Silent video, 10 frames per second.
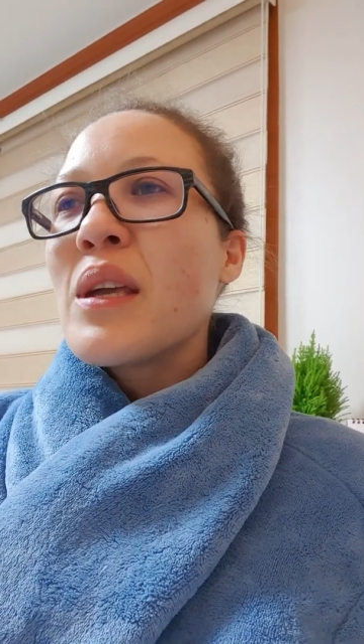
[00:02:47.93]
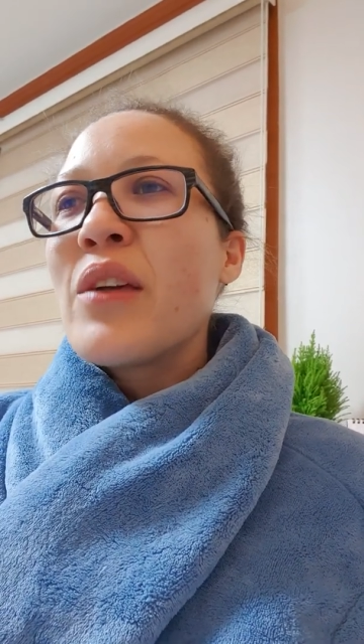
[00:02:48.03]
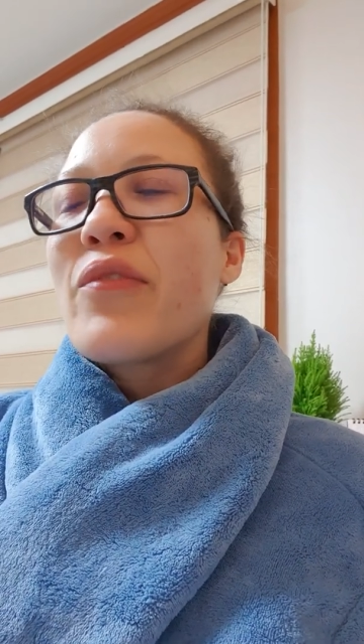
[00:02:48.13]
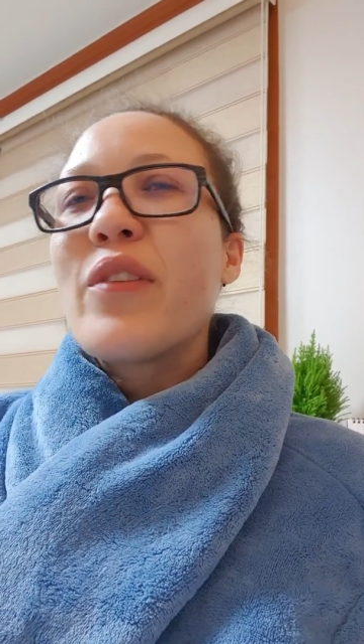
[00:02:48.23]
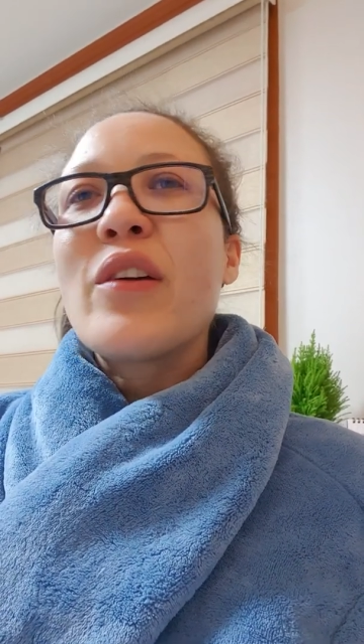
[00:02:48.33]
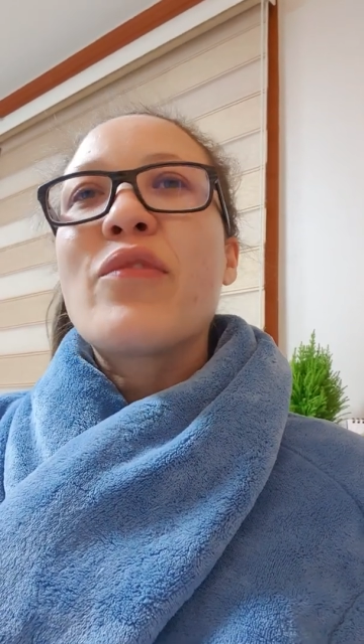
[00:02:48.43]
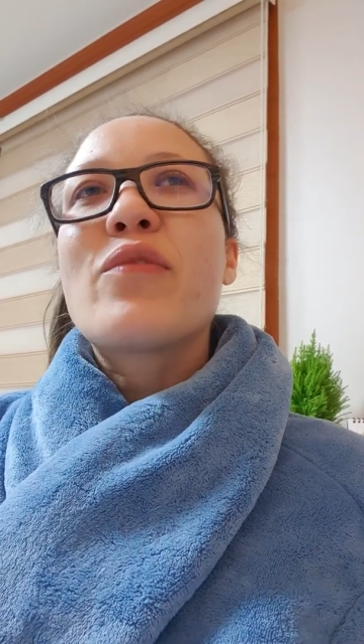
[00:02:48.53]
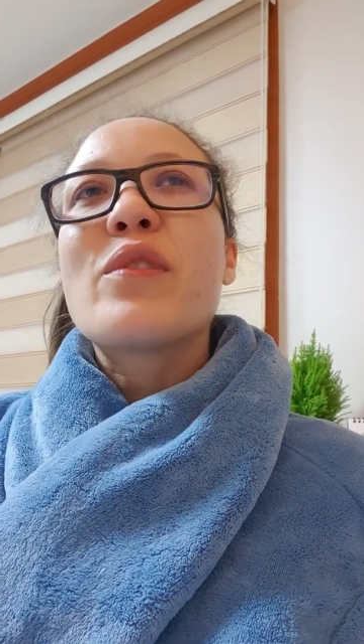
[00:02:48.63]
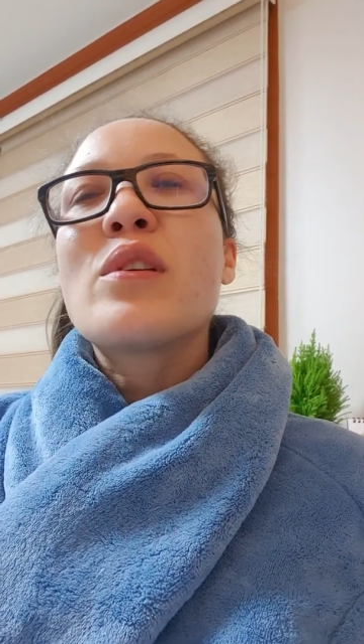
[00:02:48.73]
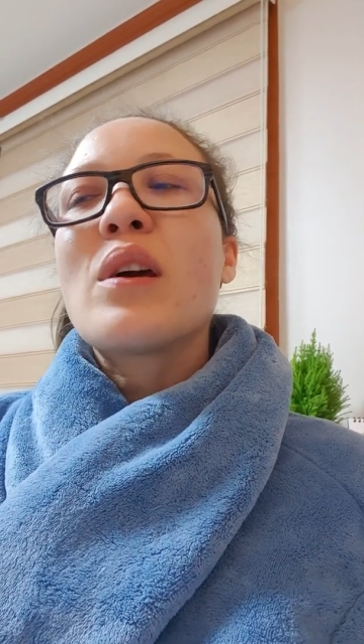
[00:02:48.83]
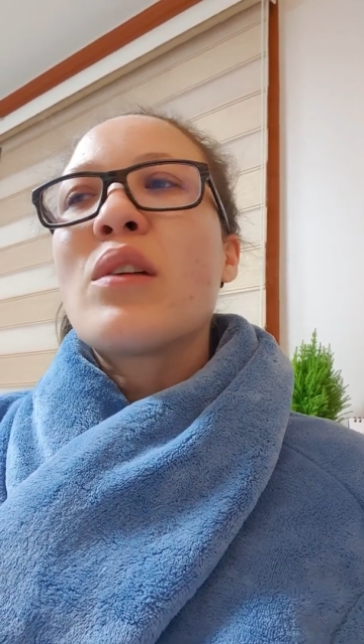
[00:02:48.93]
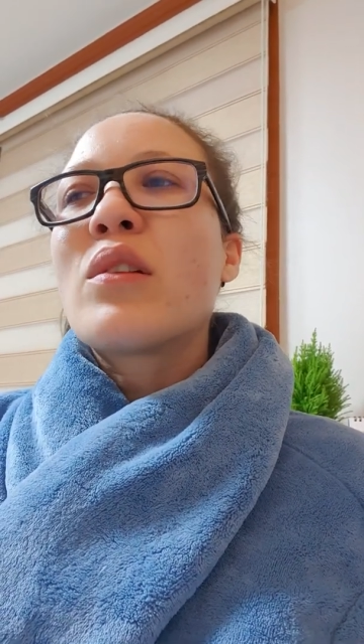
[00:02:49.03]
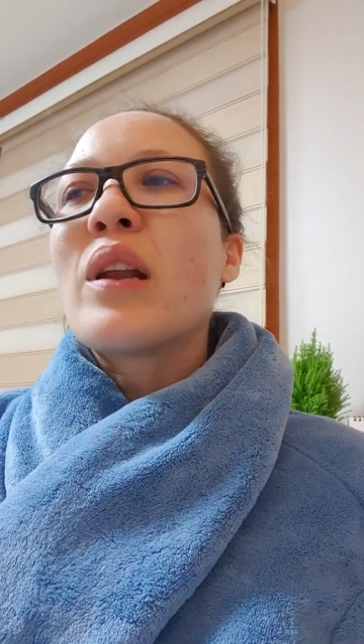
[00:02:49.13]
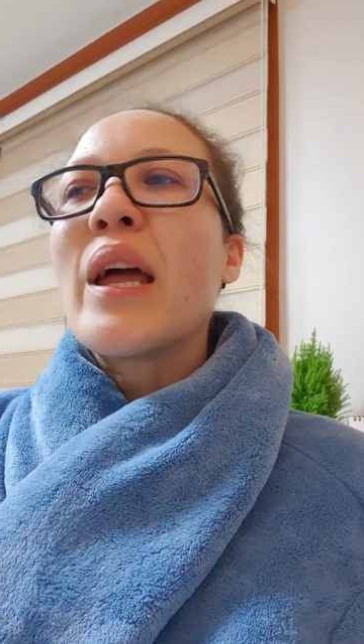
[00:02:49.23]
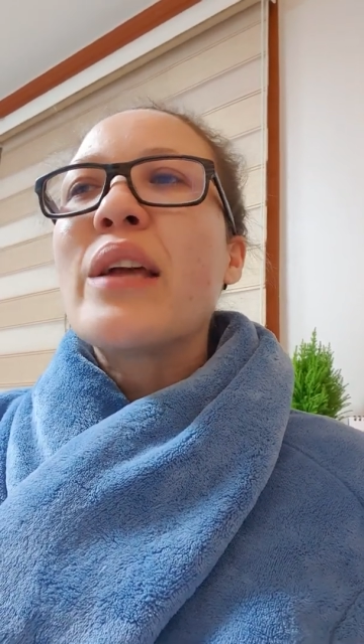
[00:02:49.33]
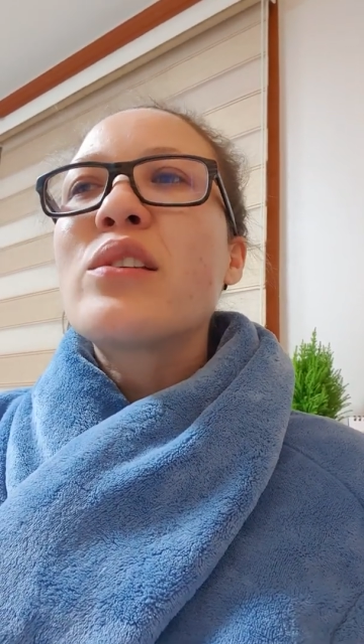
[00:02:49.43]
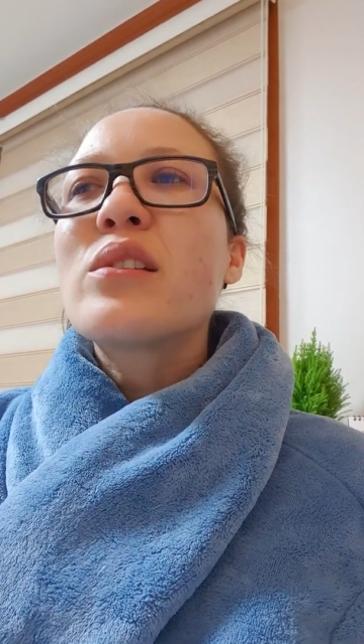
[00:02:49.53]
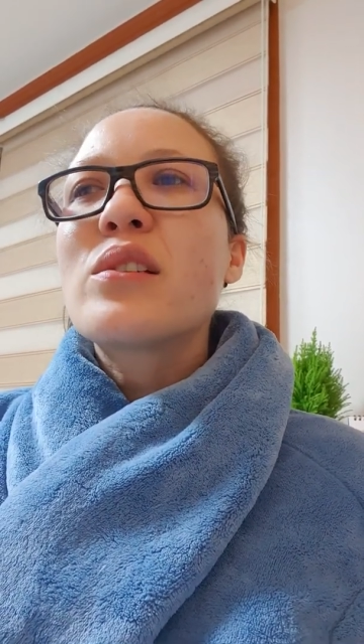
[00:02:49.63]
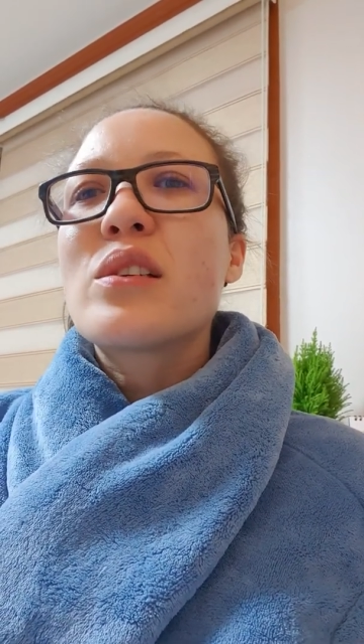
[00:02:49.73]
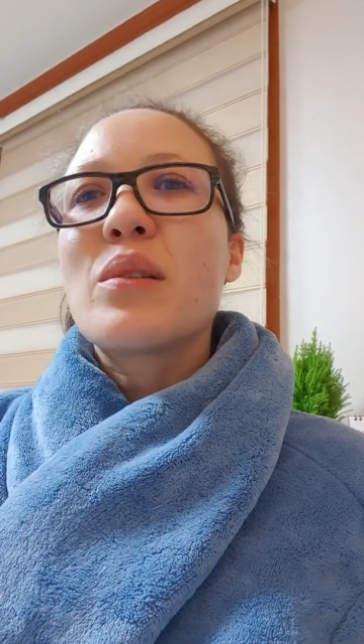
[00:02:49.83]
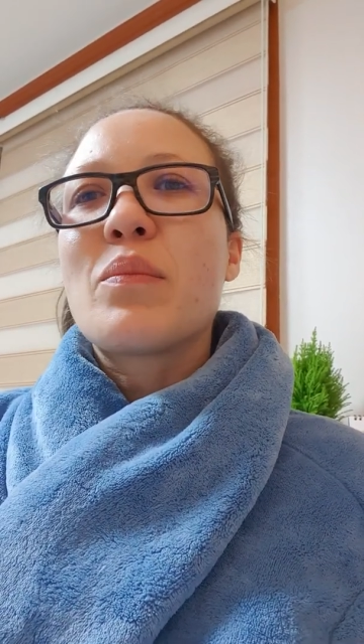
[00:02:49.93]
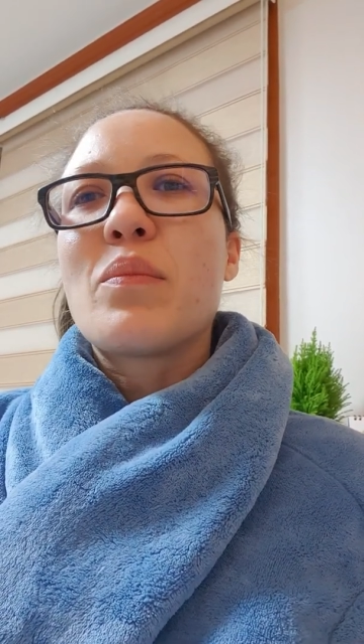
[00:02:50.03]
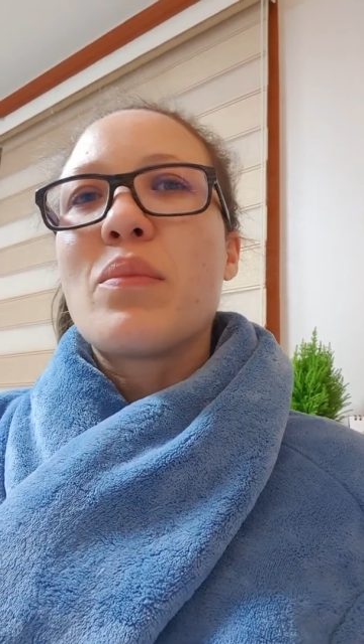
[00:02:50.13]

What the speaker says: If a relationship